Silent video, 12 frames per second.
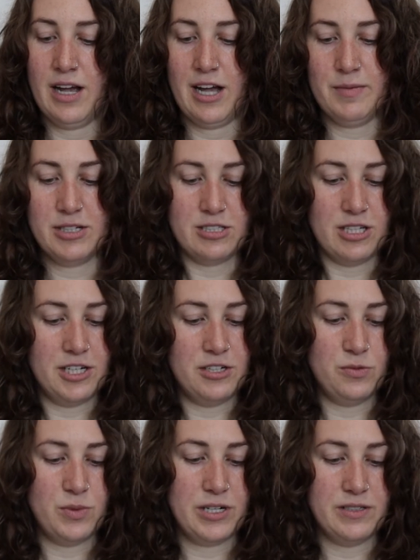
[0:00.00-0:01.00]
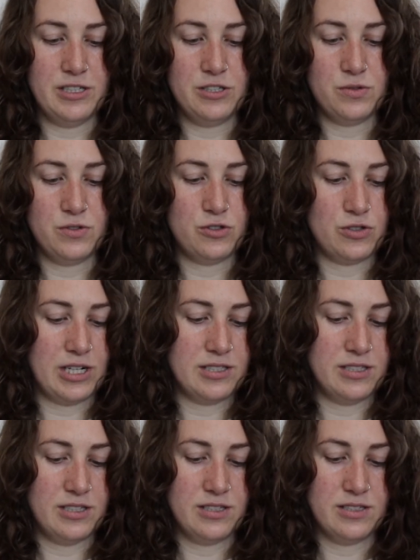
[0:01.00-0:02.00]
I'm excited to wear these with
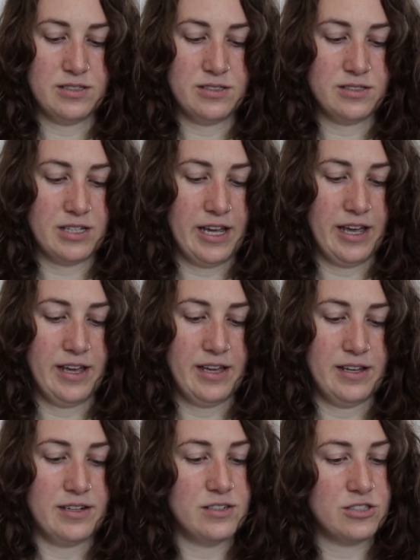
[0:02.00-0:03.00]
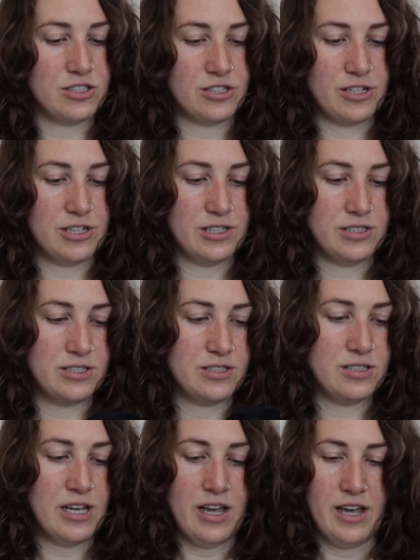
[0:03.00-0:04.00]
dresses and skirts,